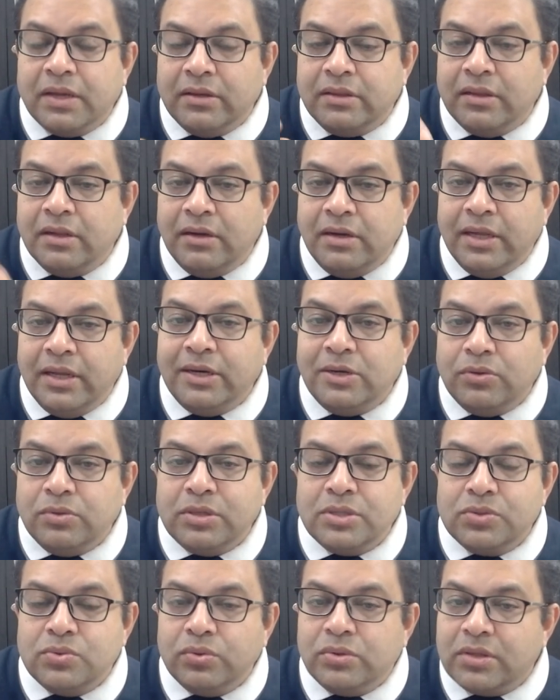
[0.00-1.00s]
The link to
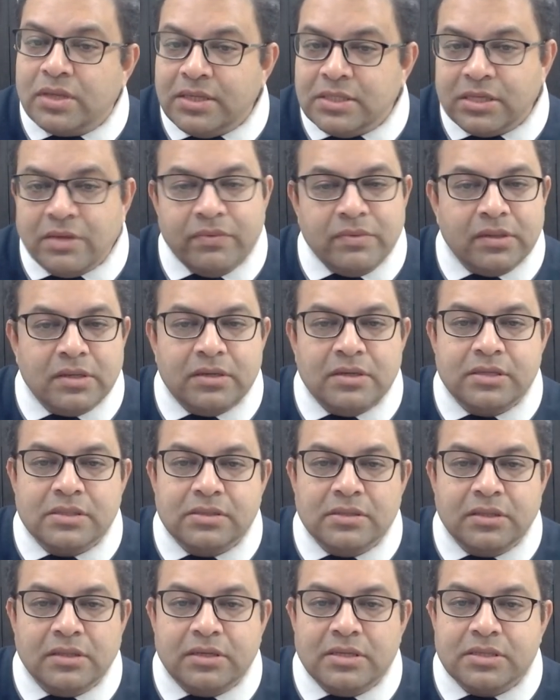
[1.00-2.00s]
the sutta is given
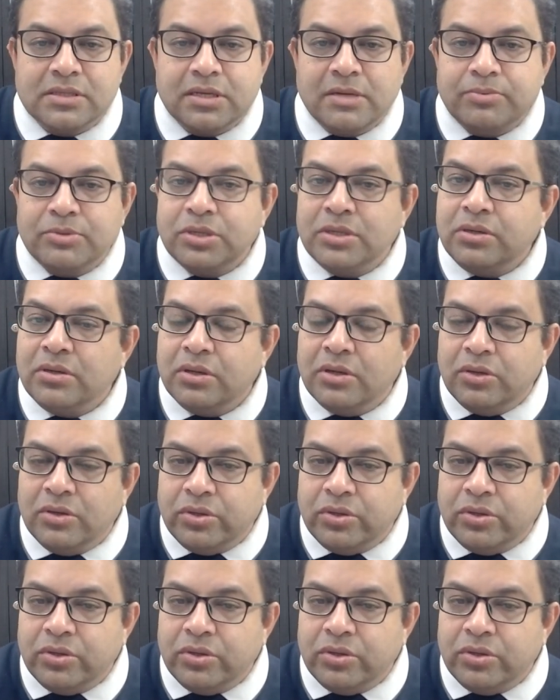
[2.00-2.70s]
in the description.